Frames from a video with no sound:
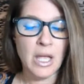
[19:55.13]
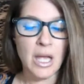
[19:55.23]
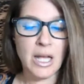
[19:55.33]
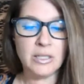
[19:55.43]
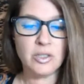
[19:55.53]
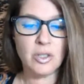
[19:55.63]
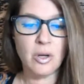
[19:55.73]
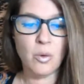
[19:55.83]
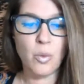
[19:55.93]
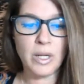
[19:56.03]
And
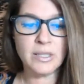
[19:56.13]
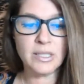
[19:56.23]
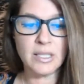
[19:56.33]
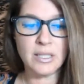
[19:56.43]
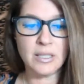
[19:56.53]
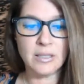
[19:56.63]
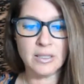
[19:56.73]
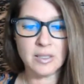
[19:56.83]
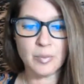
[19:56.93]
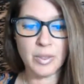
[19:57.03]
so once the
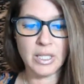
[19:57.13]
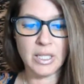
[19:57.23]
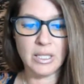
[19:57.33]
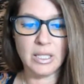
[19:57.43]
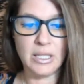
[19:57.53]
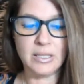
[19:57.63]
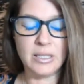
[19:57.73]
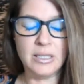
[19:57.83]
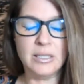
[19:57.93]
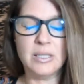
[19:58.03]
spleen
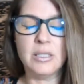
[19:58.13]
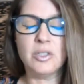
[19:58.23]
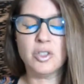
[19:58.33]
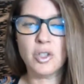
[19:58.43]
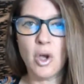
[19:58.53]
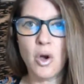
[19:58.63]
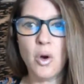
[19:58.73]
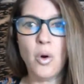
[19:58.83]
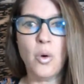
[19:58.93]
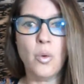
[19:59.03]
isn't
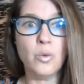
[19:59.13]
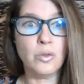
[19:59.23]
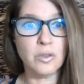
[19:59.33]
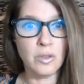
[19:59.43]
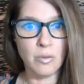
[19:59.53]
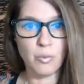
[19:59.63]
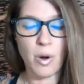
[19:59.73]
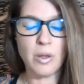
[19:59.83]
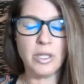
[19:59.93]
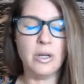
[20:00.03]
so,
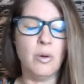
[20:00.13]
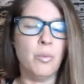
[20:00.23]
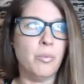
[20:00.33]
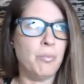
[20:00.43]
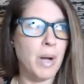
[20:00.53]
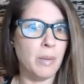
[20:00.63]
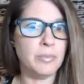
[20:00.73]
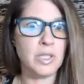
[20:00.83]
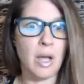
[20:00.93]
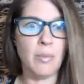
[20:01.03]
you know,
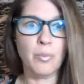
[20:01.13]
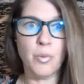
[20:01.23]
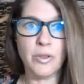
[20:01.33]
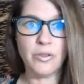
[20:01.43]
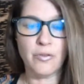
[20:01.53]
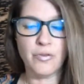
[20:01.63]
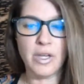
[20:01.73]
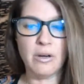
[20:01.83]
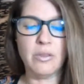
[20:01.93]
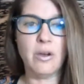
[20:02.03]
pumped up with the
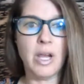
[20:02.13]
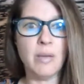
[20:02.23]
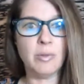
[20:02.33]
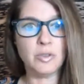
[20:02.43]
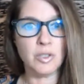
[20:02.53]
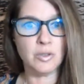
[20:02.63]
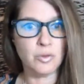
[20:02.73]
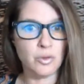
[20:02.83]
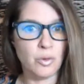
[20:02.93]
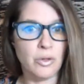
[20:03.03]
fear, they're able to
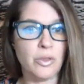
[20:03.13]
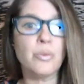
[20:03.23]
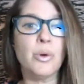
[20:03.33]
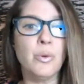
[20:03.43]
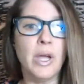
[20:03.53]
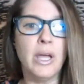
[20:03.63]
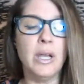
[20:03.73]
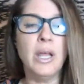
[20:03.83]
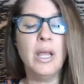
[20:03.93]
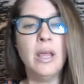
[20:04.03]
sort through it,
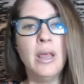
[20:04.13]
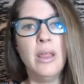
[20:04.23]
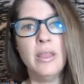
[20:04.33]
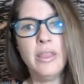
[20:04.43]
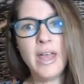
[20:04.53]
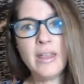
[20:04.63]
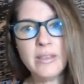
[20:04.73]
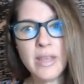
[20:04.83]
then